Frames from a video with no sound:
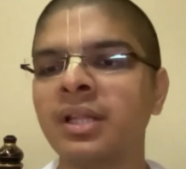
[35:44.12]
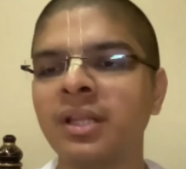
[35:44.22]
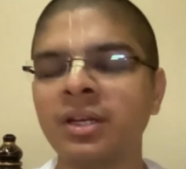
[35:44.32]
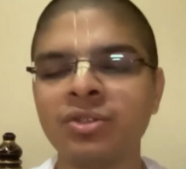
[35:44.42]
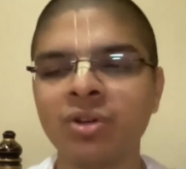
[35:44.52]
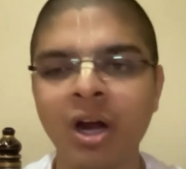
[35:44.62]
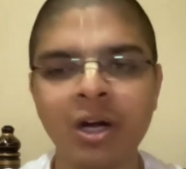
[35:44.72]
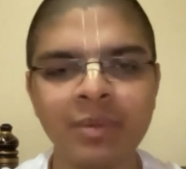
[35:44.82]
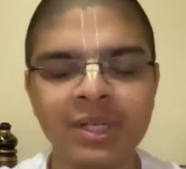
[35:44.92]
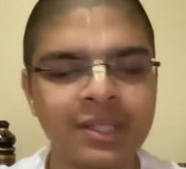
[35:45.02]
there is
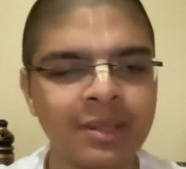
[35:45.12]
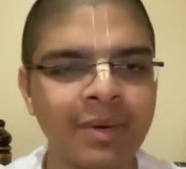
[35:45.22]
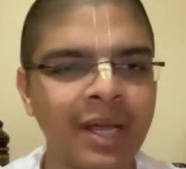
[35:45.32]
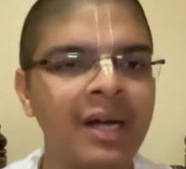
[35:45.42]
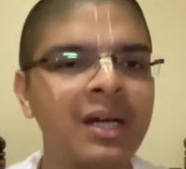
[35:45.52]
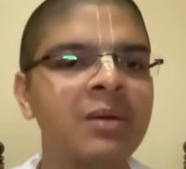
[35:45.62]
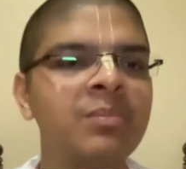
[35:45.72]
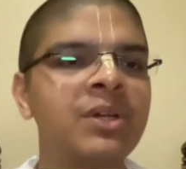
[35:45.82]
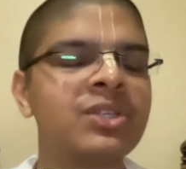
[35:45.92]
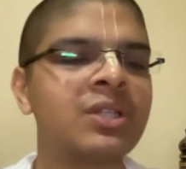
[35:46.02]
not much similarity
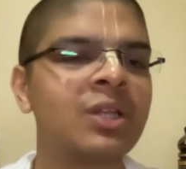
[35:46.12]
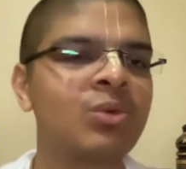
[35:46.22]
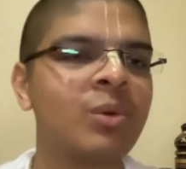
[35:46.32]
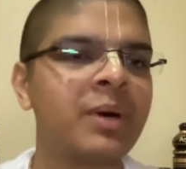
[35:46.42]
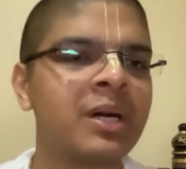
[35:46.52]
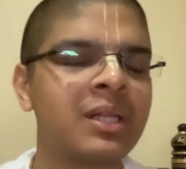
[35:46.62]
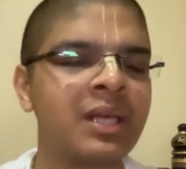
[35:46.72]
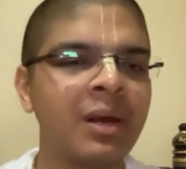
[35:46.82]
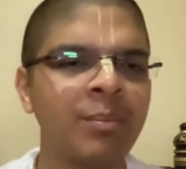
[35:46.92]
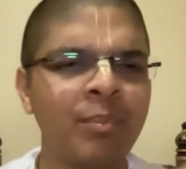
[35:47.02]
in Panchatattva, but
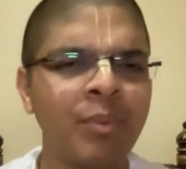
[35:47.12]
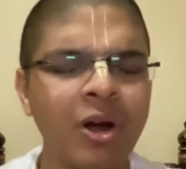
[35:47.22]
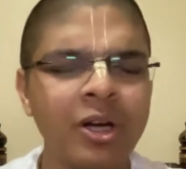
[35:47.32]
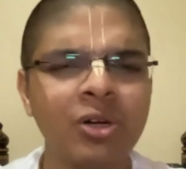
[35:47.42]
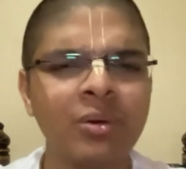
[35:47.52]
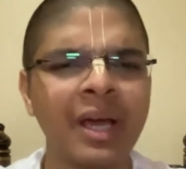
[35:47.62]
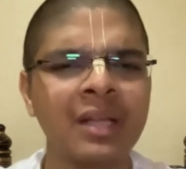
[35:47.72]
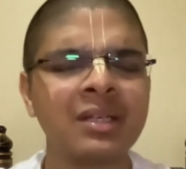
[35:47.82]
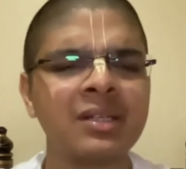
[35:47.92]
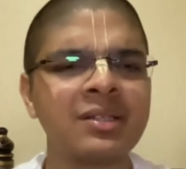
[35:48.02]
they are bound
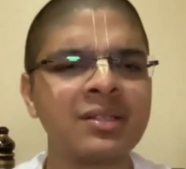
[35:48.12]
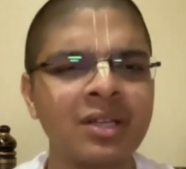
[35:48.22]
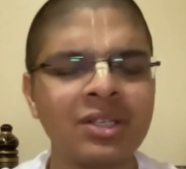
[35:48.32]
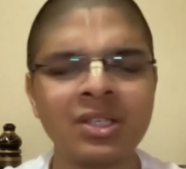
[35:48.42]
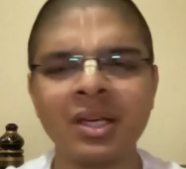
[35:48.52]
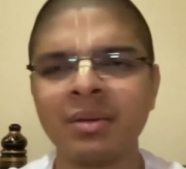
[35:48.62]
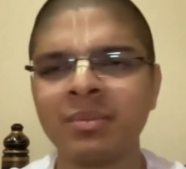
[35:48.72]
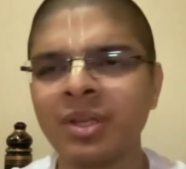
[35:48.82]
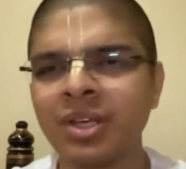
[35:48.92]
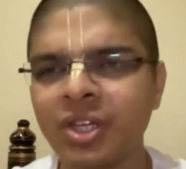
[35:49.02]
together in such
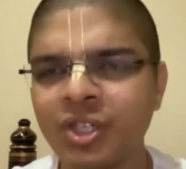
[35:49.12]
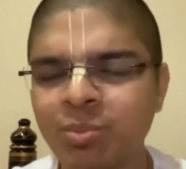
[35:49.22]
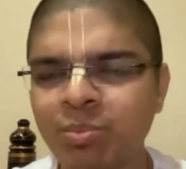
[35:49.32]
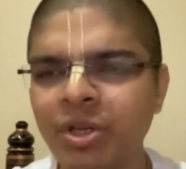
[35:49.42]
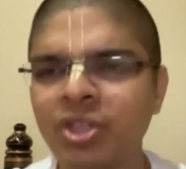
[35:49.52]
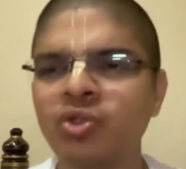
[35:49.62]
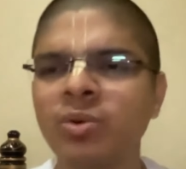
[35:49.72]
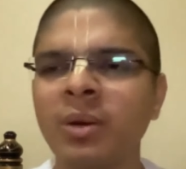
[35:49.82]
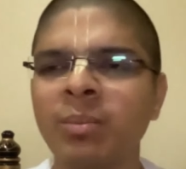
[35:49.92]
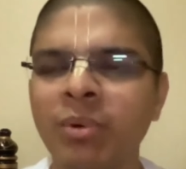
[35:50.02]
a
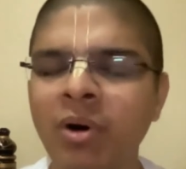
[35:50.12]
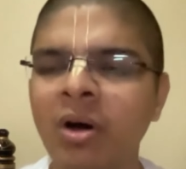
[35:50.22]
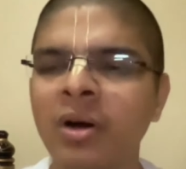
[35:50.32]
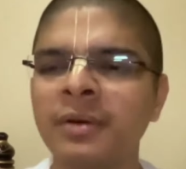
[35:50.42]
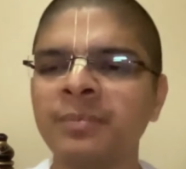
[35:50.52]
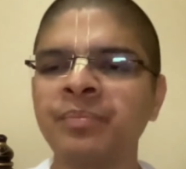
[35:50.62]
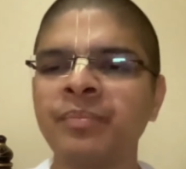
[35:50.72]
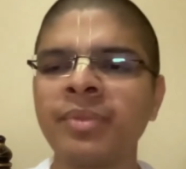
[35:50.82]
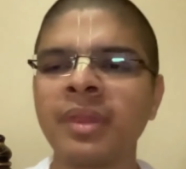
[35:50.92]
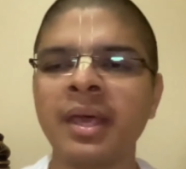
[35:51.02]
spiritual bond.
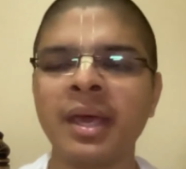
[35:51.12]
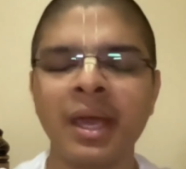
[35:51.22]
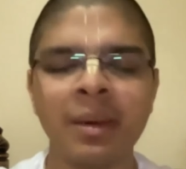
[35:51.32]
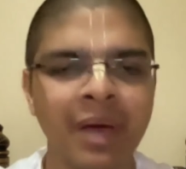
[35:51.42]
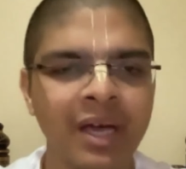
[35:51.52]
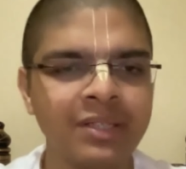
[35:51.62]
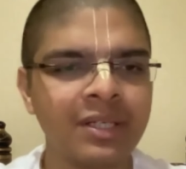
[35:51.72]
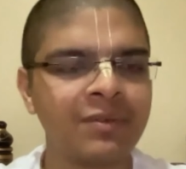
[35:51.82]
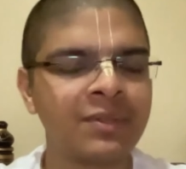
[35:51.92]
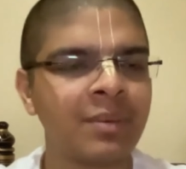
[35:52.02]

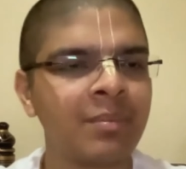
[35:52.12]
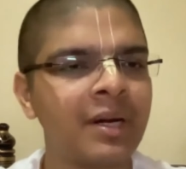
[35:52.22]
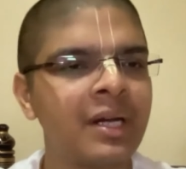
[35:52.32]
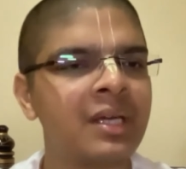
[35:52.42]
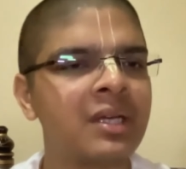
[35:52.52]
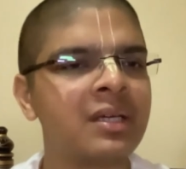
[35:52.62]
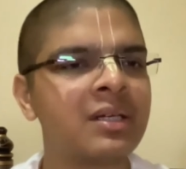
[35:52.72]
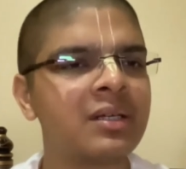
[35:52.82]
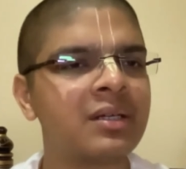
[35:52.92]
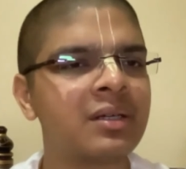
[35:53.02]
Imagine if somebody
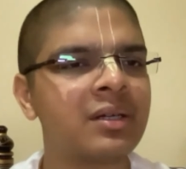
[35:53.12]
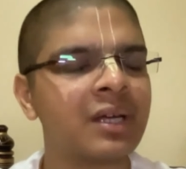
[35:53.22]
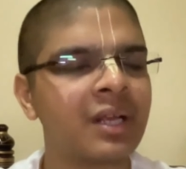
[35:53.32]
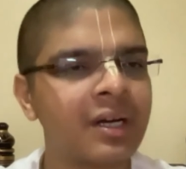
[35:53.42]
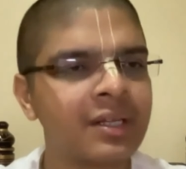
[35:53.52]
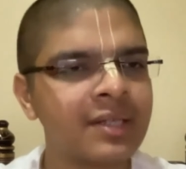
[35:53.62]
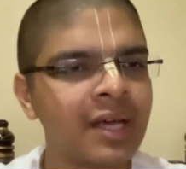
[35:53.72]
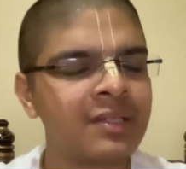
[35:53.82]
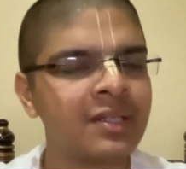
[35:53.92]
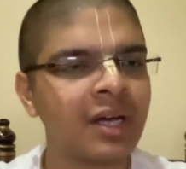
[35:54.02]

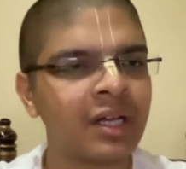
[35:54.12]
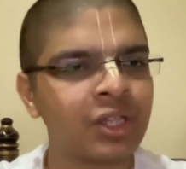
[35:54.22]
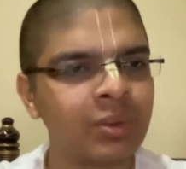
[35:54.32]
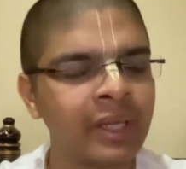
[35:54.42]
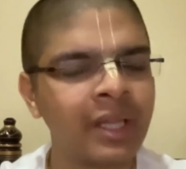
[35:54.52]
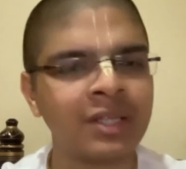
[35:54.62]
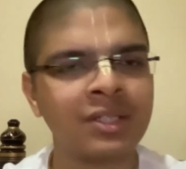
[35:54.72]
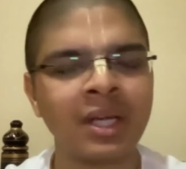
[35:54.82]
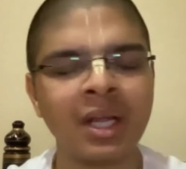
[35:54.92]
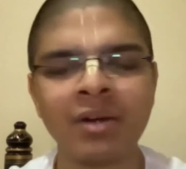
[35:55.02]
criticizing Advaita
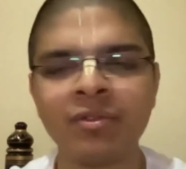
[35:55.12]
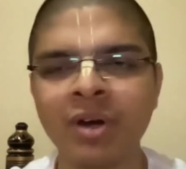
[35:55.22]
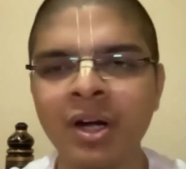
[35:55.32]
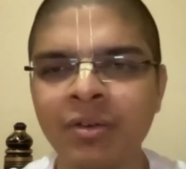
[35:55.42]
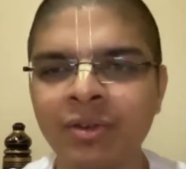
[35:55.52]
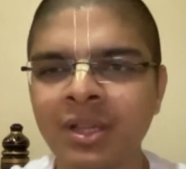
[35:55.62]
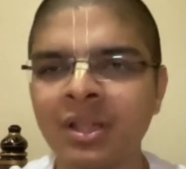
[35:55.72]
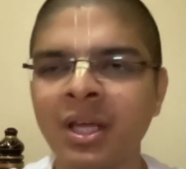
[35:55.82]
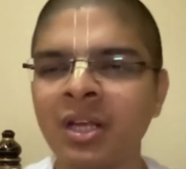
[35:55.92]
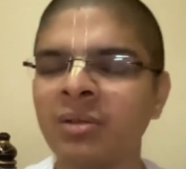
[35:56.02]
Acharya in front of
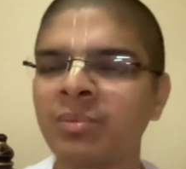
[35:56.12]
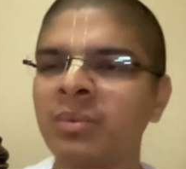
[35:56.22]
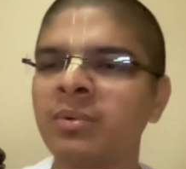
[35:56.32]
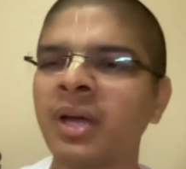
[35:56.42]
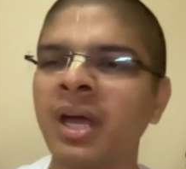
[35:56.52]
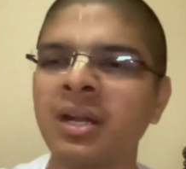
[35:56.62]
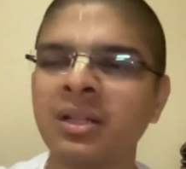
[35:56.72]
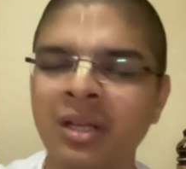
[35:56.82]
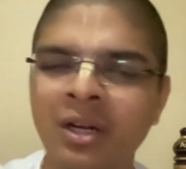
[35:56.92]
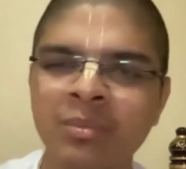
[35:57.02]
Nityananda Prabhu, can
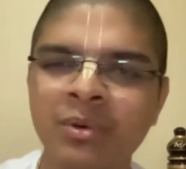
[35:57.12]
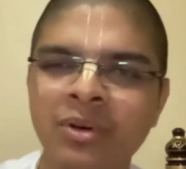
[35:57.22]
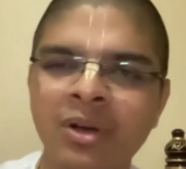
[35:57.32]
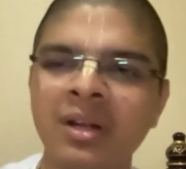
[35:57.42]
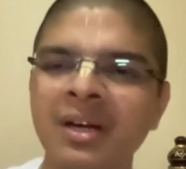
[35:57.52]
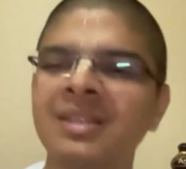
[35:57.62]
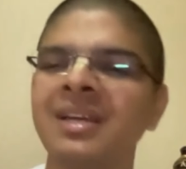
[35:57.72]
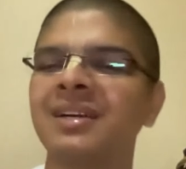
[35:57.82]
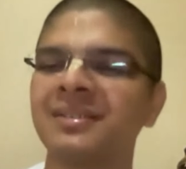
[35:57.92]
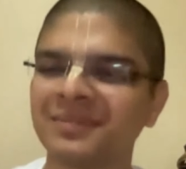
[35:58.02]
Nityananda Prabhu tolerate
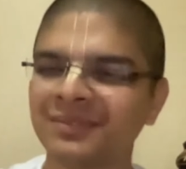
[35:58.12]
that?